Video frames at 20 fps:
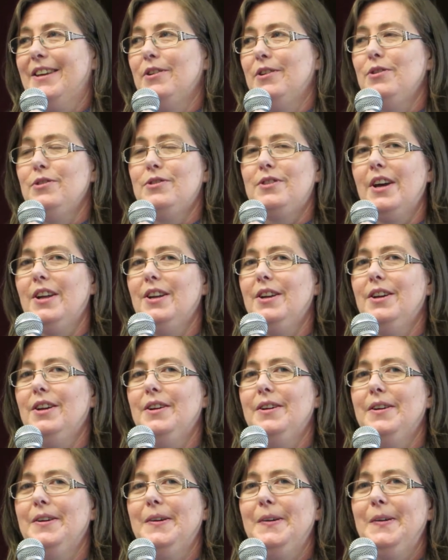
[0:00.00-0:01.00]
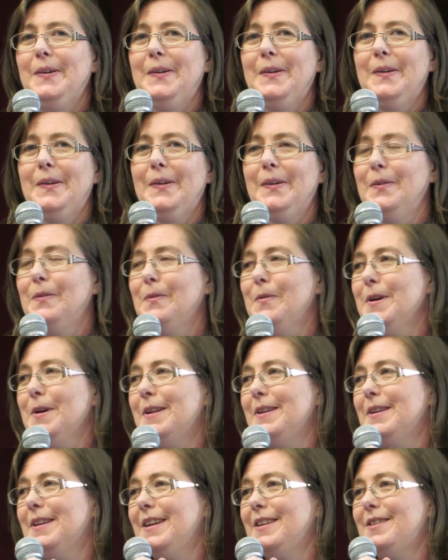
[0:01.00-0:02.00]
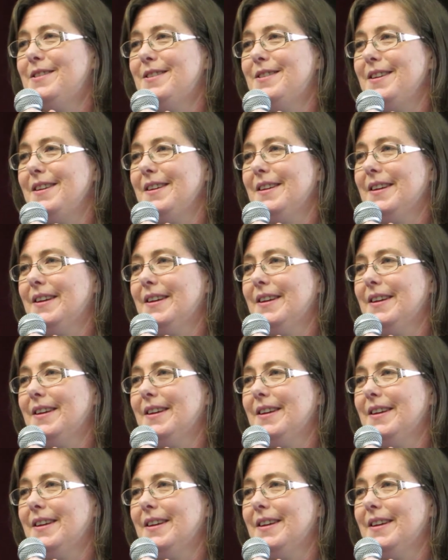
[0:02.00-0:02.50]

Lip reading: Who's going to... When? Let's see.